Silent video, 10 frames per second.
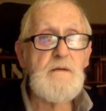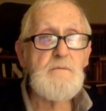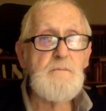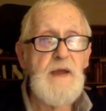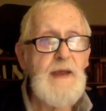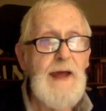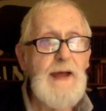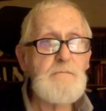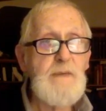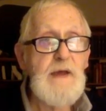Be
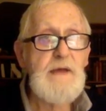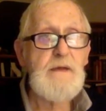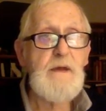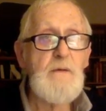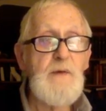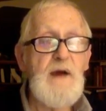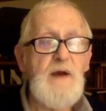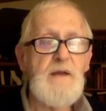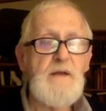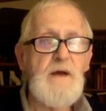like me.
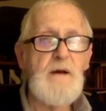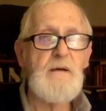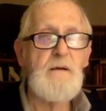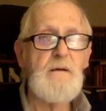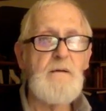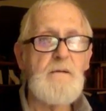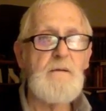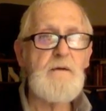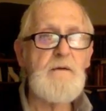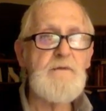Well,
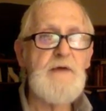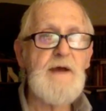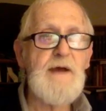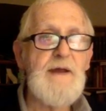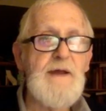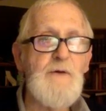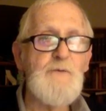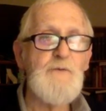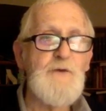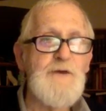no, because I kind of
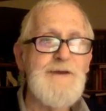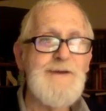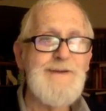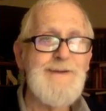overeat.